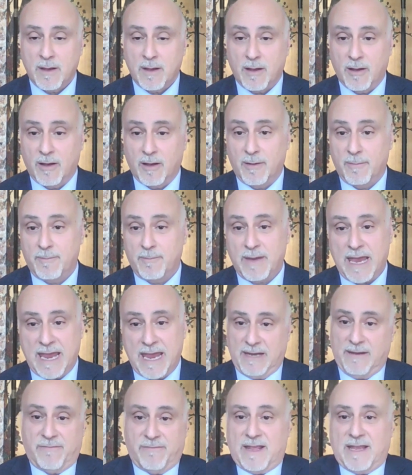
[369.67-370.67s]
and
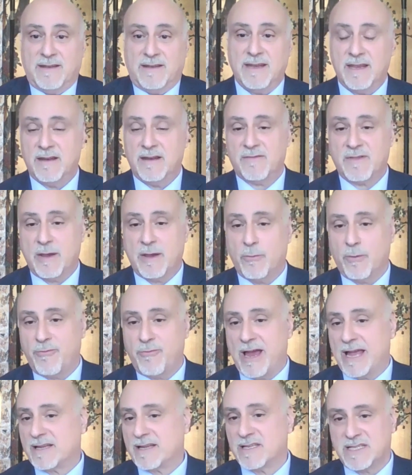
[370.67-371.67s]
if they did, if they were
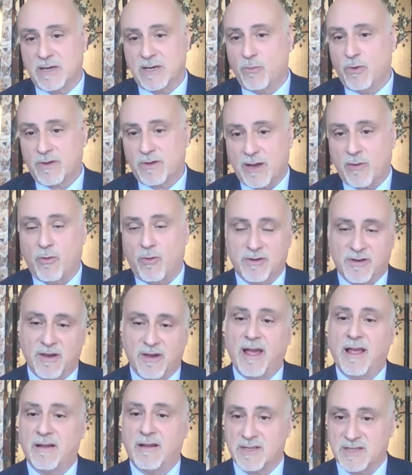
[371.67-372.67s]
practicing what they call
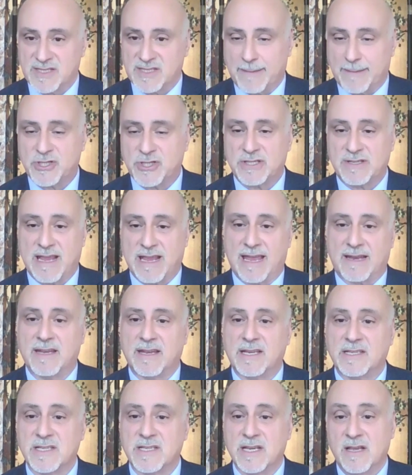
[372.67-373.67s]
denial and deception
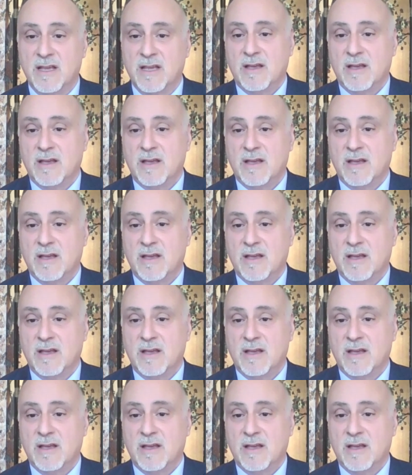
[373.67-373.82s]
tactics.